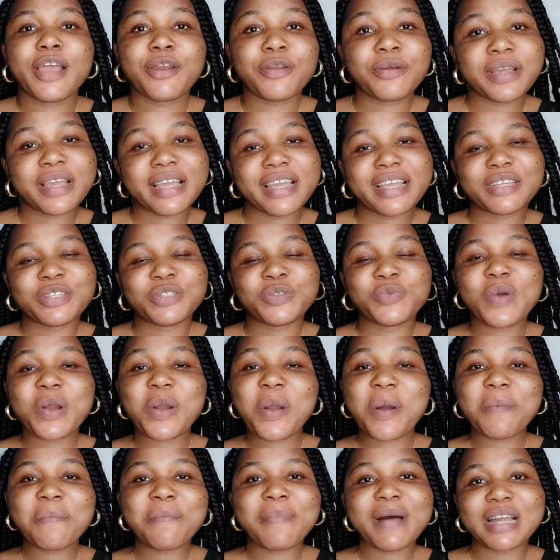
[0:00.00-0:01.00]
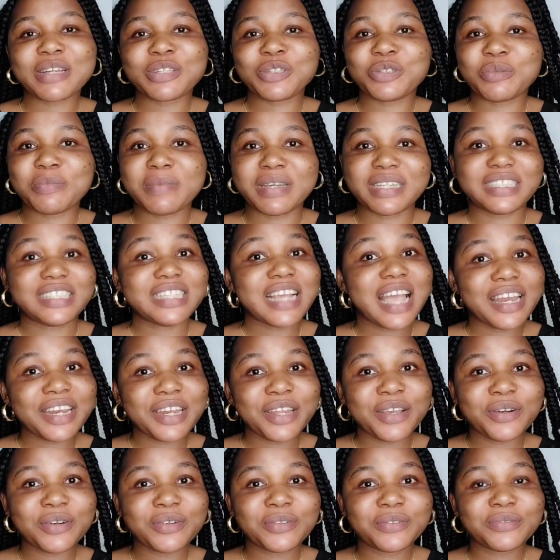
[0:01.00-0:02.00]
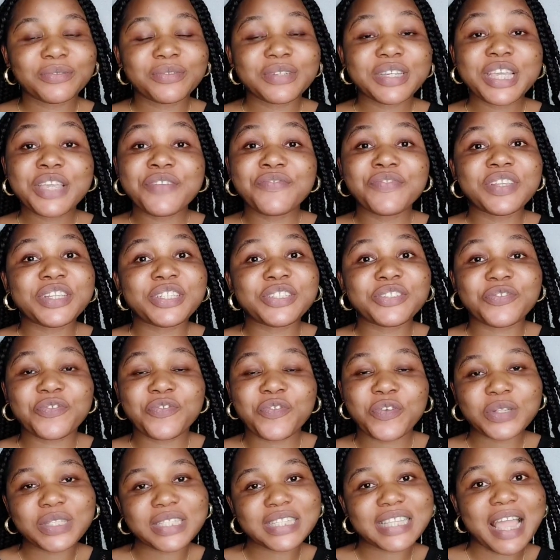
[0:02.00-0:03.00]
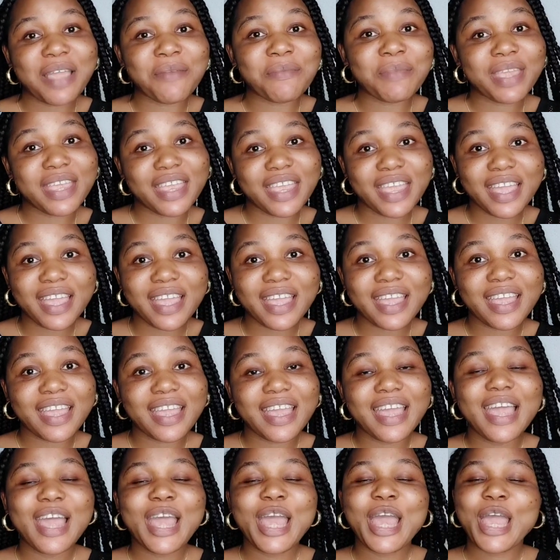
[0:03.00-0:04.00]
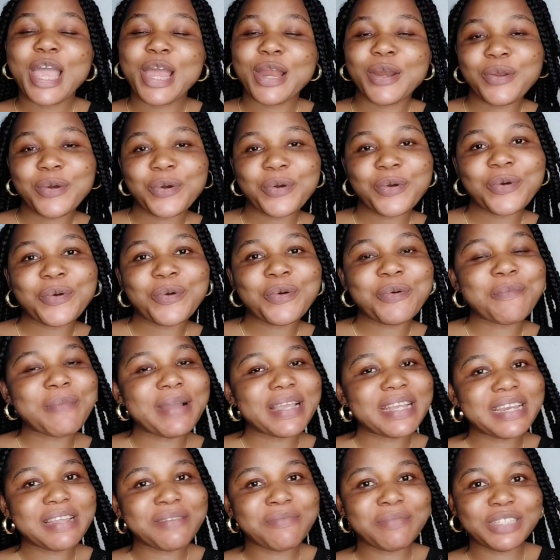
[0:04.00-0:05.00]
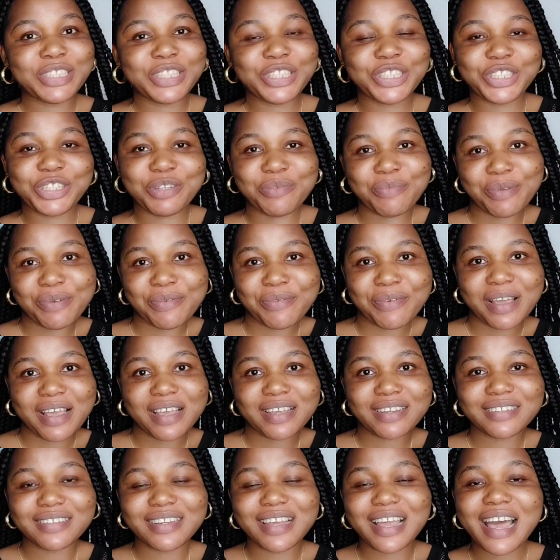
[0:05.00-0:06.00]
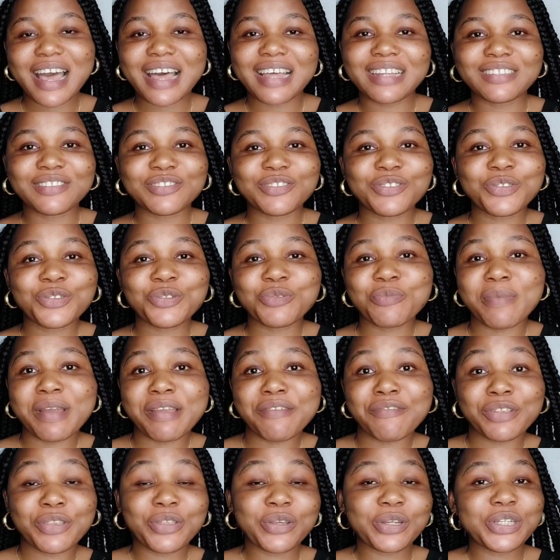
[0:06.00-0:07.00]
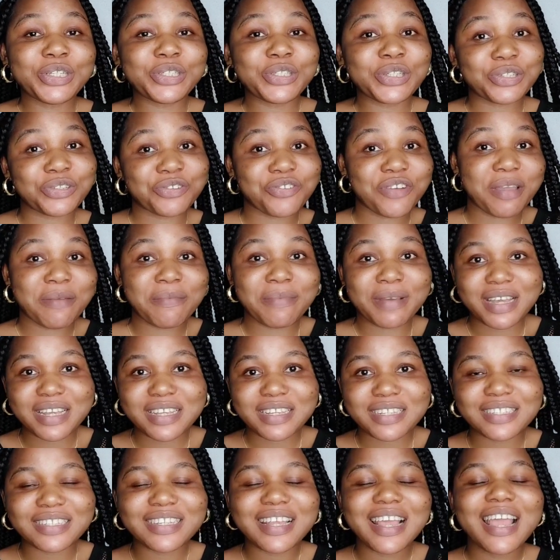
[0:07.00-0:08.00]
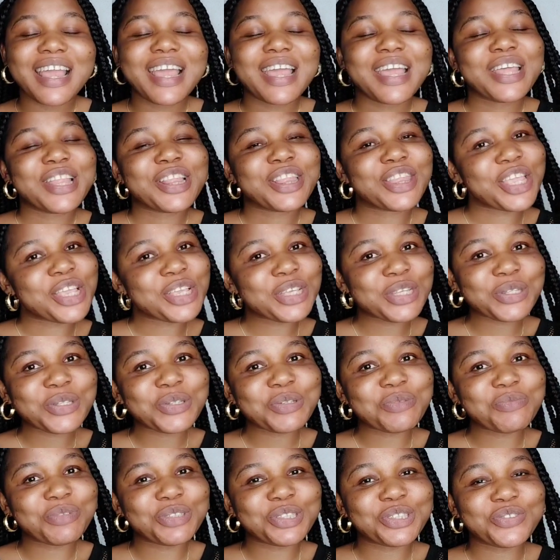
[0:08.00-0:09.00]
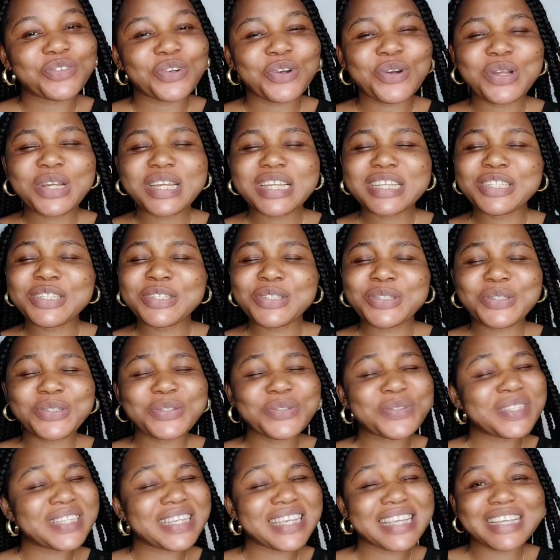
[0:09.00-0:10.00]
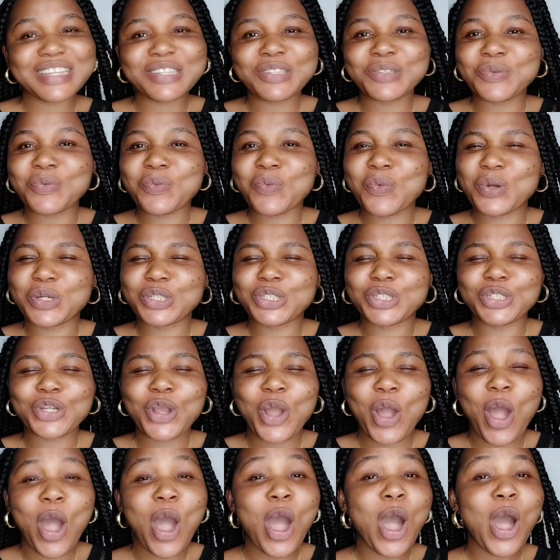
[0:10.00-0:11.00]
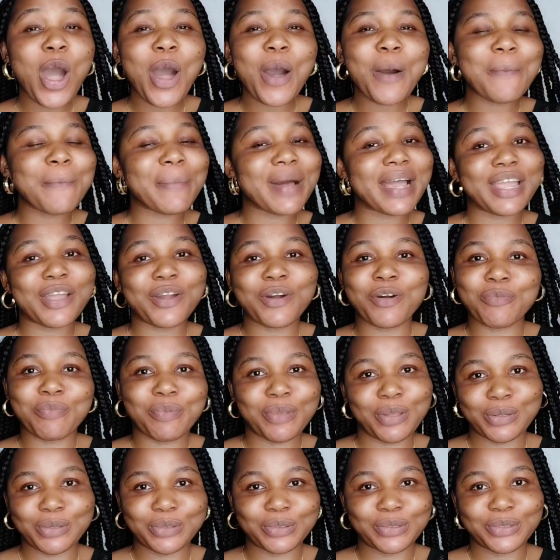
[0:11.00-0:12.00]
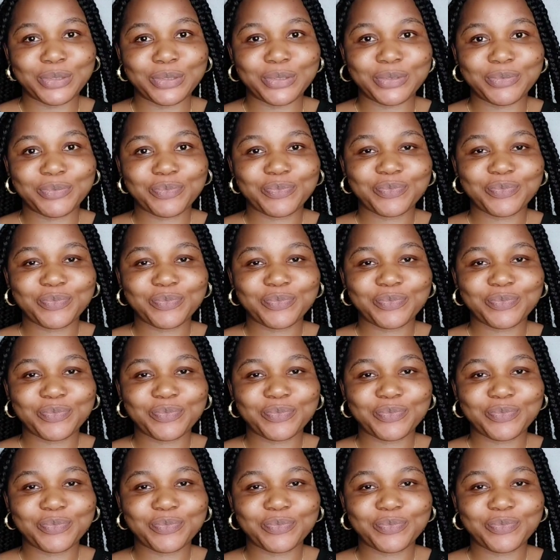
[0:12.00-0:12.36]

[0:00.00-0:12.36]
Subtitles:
Hello guys, welcome back to my channel. If this is your first time here, hello, my name is Chimera, and to my returning subscribers, thank you so much for always tuning in to watch all my upload.